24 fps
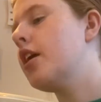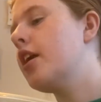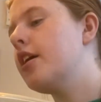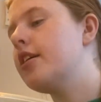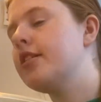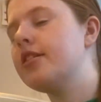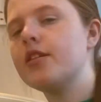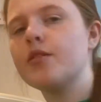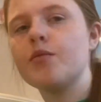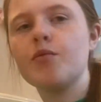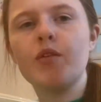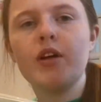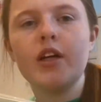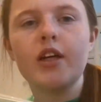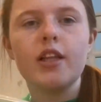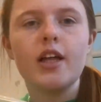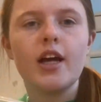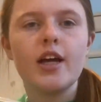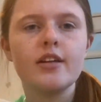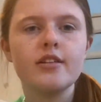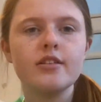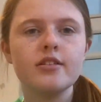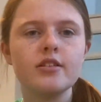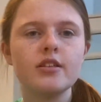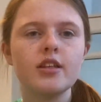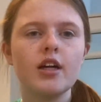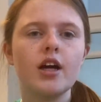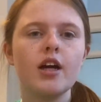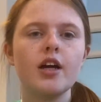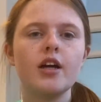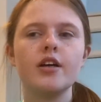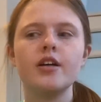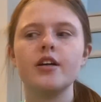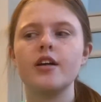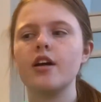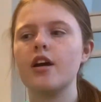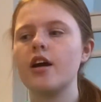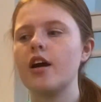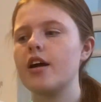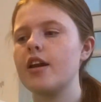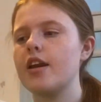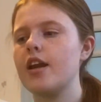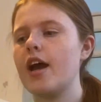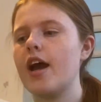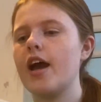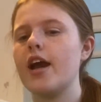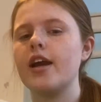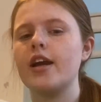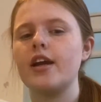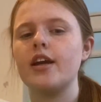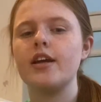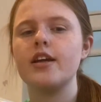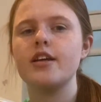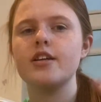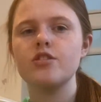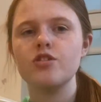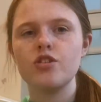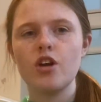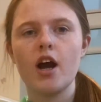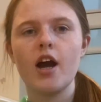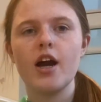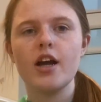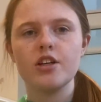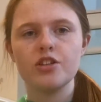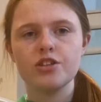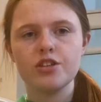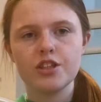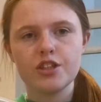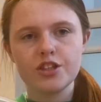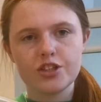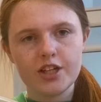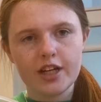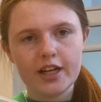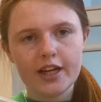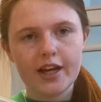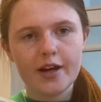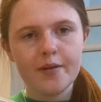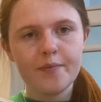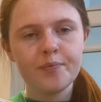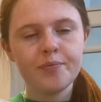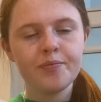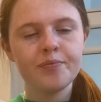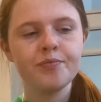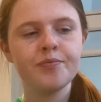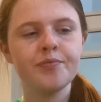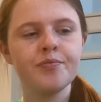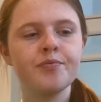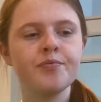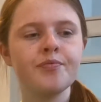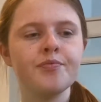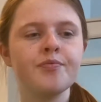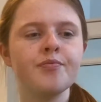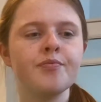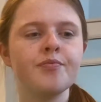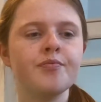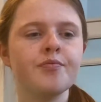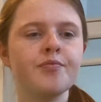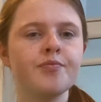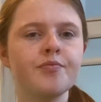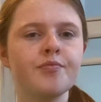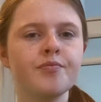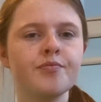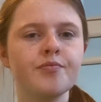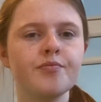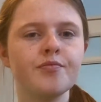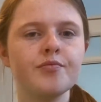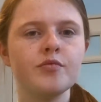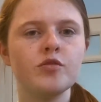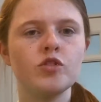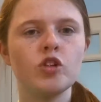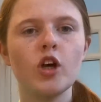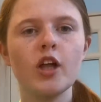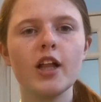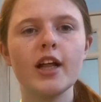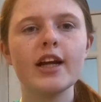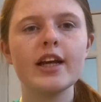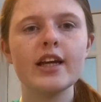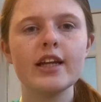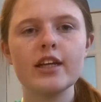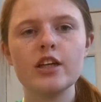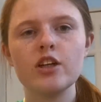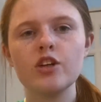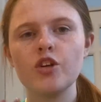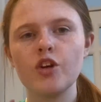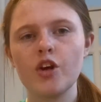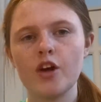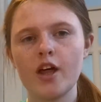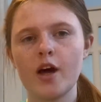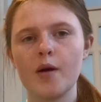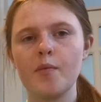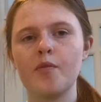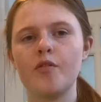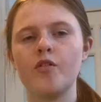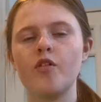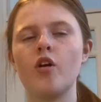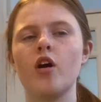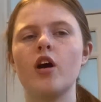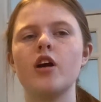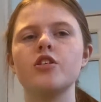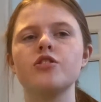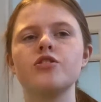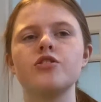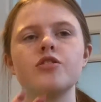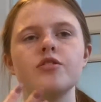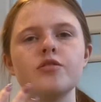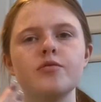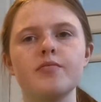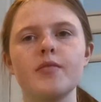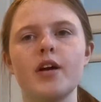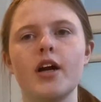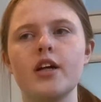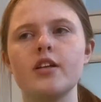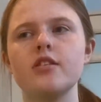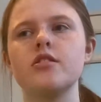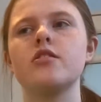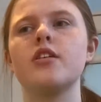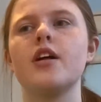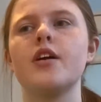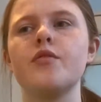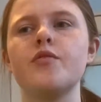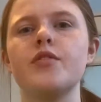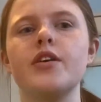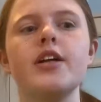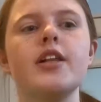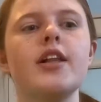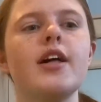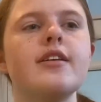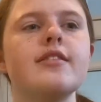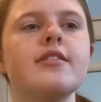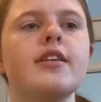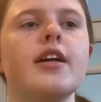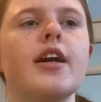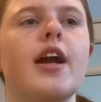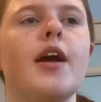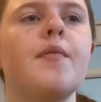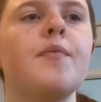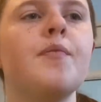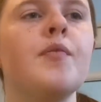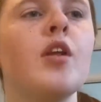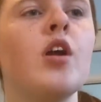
I did realize that an egg is not actually a chicken. Not like I didn't know that before, I just had to like realize it again.